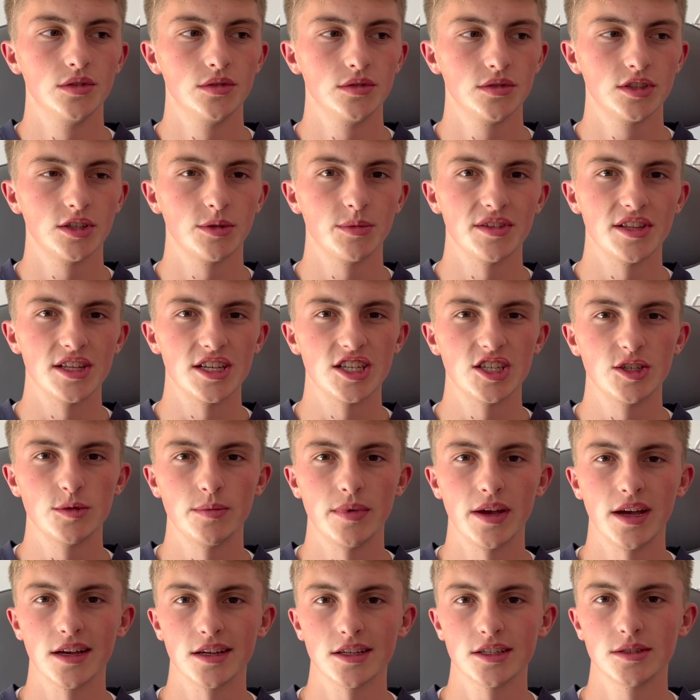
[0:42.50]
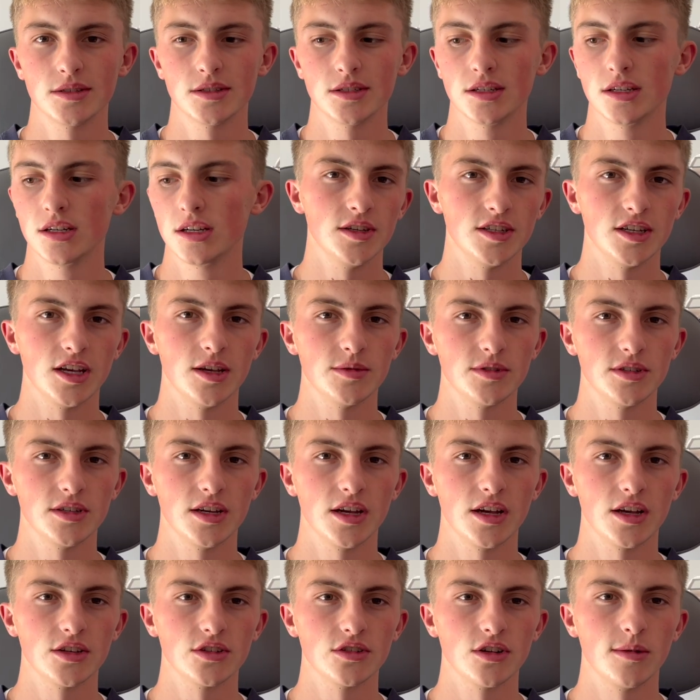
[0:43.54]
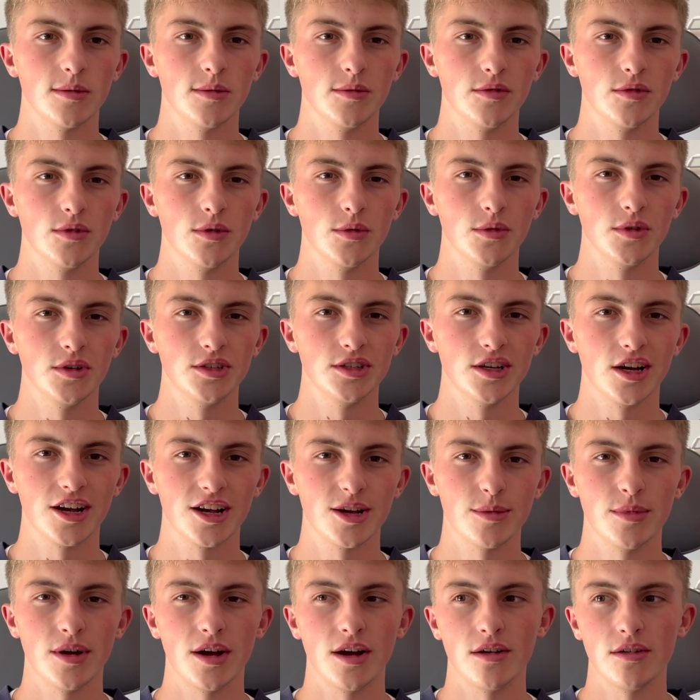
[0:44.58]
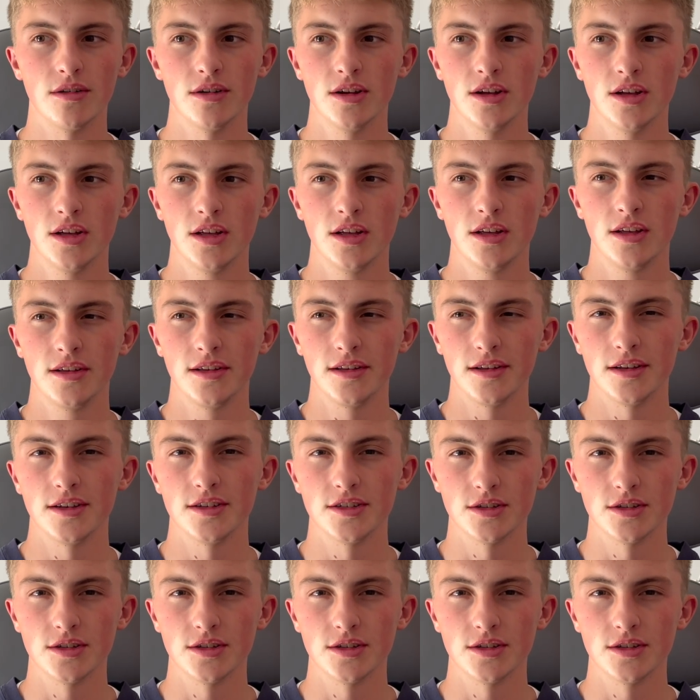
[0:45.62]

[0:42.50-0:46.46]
some of the specs Samsung XR before we talk about is